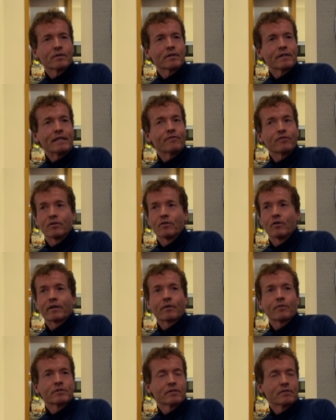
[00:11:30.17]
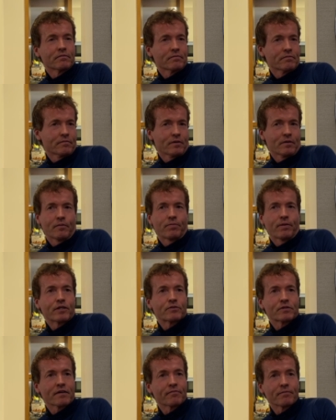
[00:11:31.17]
even knowing I was in a place
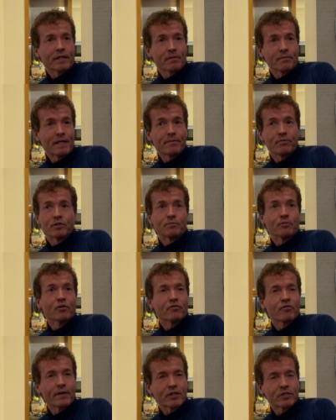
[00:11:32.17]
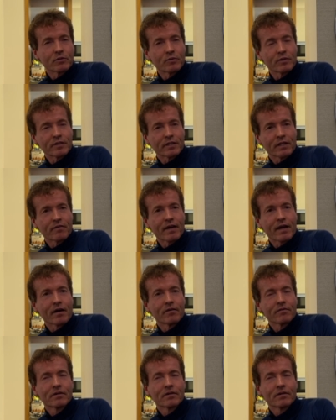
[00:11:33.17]
with 7 million people was more information I wanted to give out.